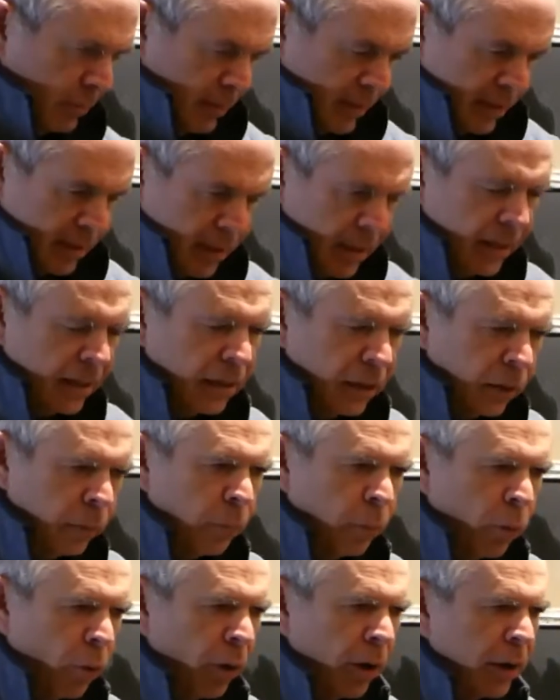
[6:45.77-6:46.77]
single
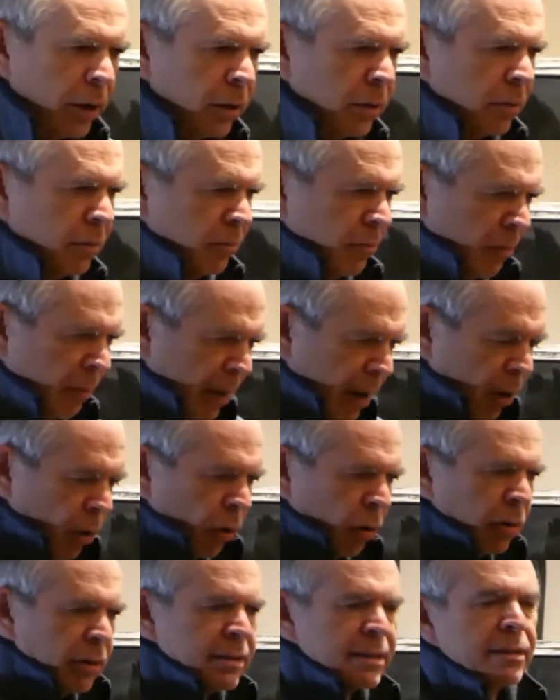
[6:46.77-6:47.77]
point where
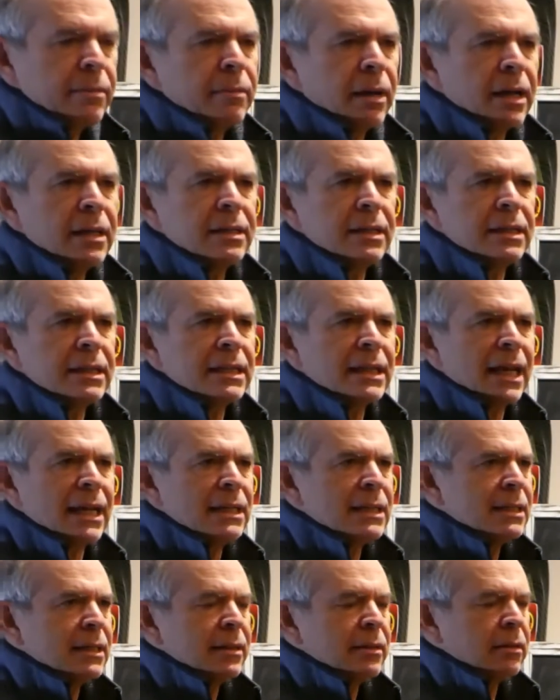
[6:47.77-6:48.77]
all the mass is
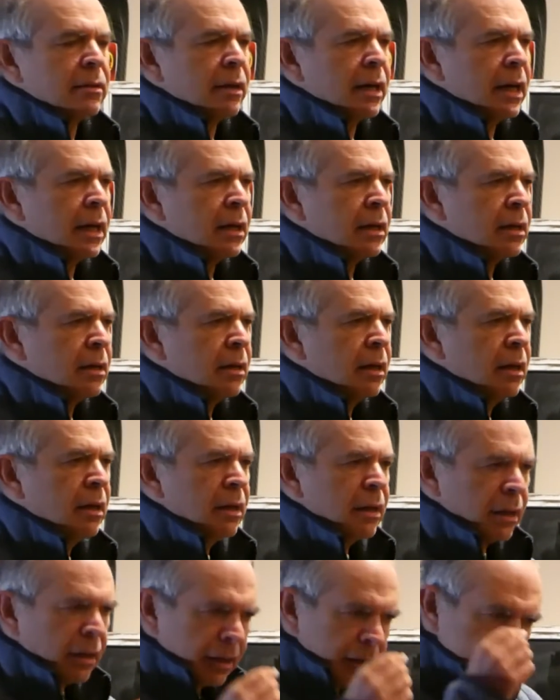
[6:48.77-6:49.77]
concentrated,
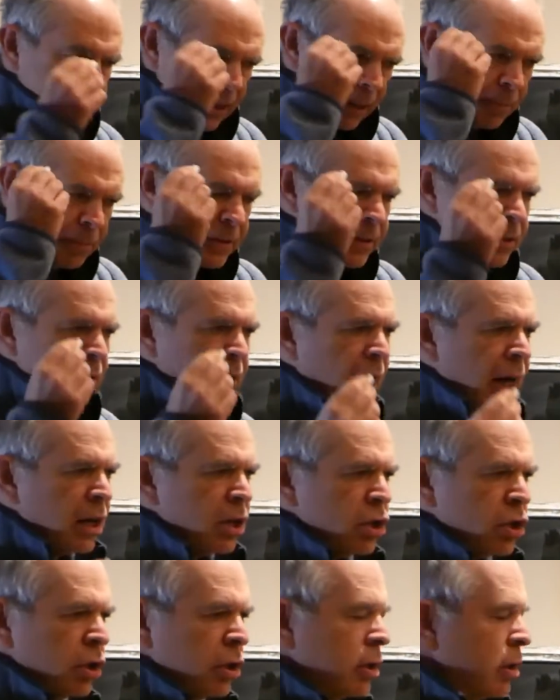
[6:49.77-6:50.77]
its
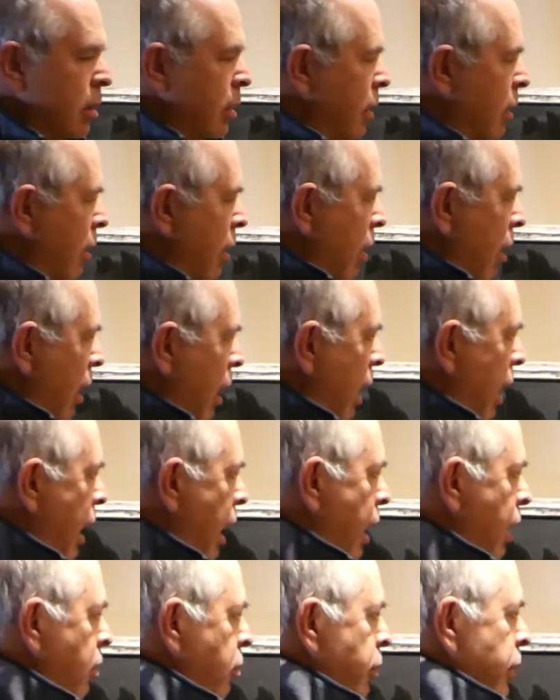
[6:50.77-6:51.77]
abstraction,
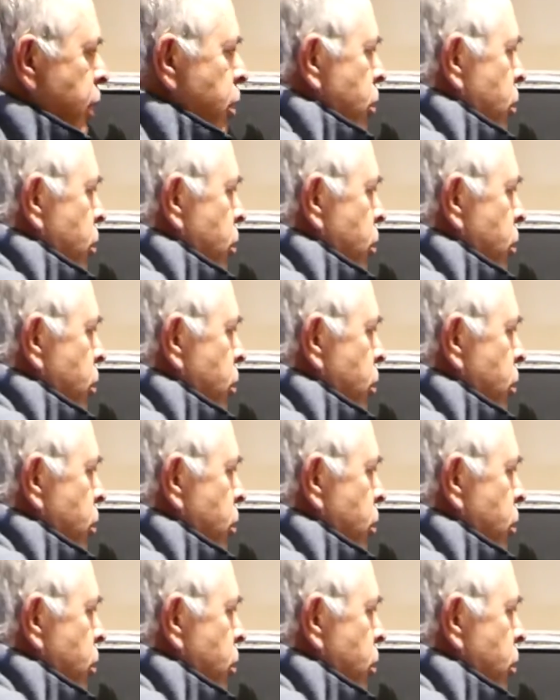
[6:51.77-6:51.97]
and we